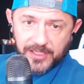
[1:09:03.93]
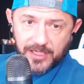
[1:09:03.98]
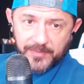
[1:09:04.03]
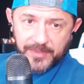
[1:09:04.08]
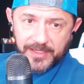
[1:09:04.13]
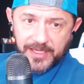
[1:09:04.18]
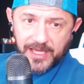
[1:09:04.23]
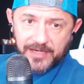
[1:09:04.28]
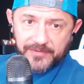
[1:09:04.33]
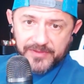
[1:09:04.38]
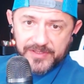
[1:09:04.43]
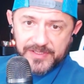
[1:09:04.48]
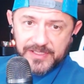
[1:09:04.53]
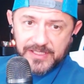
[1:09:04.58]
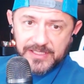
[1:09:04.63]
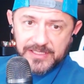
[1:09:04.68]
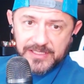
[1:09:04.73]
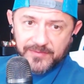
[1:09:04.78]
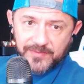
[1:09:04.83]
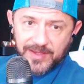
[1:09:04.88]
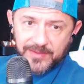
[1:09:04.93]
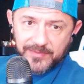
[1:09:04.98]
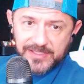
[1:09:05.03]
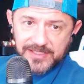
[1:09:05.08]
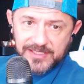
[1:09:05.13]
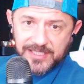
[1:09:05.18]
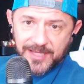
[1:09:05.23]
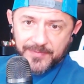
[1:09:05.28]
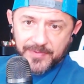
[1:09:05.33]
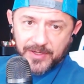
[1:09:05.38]
coming out of a season, maybe
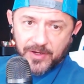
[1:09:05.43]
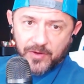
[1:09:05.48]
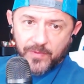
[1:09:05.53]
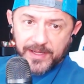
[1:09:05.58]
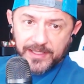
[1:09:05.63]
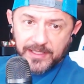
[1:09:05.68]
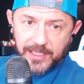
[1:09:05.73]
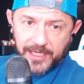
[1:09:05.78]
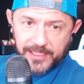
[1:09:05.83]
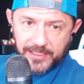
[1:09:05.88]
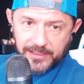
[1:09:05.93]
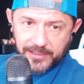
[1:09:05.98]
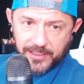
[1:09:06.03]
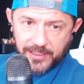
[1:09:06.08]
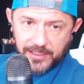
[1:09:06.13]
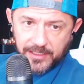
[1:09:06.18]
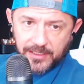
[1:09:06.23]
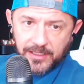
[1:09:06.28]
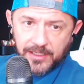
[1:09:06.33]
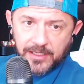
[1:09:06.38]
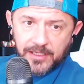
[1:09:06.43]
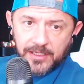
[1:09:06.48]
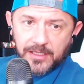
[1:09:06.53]
stepping away lightly,